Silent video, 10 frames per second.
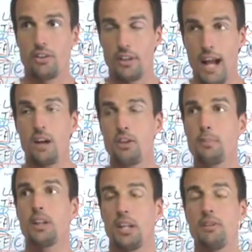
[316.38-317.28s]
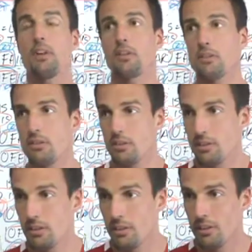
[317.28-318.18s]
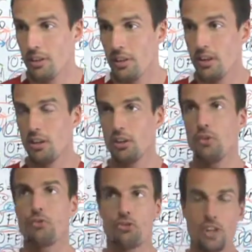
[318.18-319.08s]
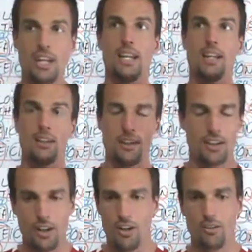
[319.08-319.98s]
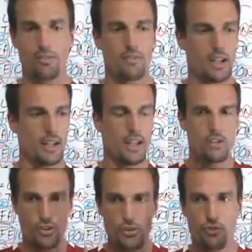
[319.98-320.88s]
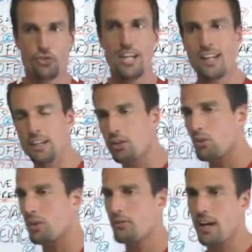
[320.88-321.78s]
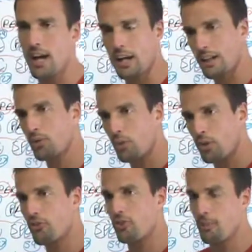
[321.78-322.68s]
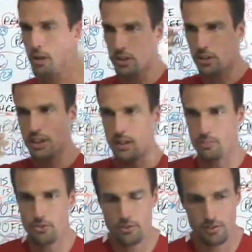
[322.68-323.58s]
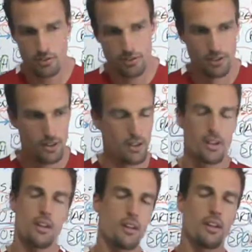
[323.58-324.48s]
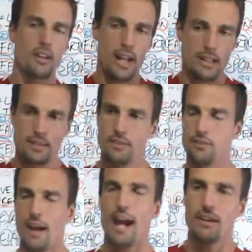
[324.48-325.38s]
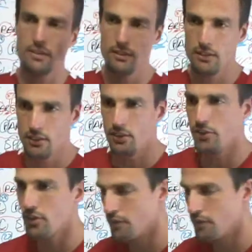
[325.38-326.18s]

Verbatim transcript: Now you believe it. You've seen, you know, an angel. You've seen the glory of God and the words upon our lips. That's facts, turns into